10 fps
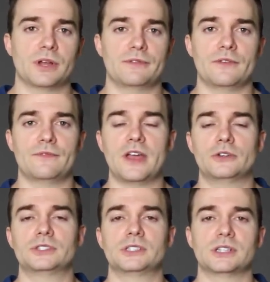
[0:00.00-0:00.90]
but if you
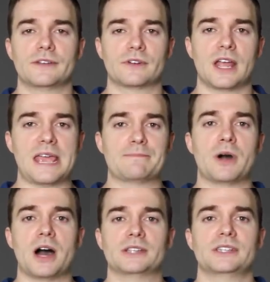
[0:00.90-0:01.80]
fail to deliver a
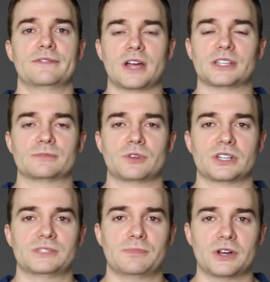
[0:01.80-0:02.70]
positive
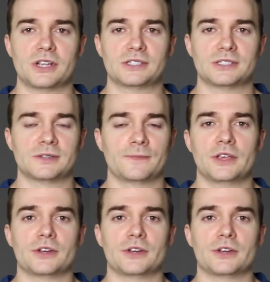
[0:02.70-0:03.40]
customer experience,